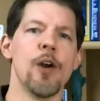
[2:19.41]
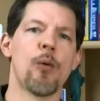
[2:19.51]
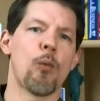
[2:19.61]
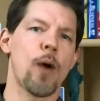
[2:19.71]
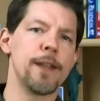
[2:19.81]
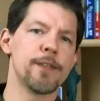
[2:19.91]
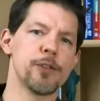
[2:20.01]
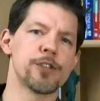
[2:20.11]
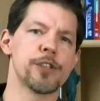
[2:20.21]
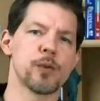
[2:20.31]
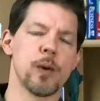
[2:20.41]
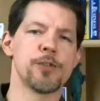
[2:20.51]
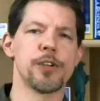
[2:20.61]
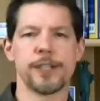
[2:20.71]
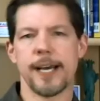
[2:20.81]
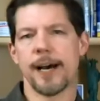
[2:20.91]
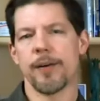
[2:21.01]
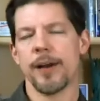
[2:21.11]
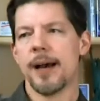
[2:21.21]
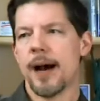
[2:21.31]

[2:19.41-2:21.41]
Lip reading: Write those descriptions out.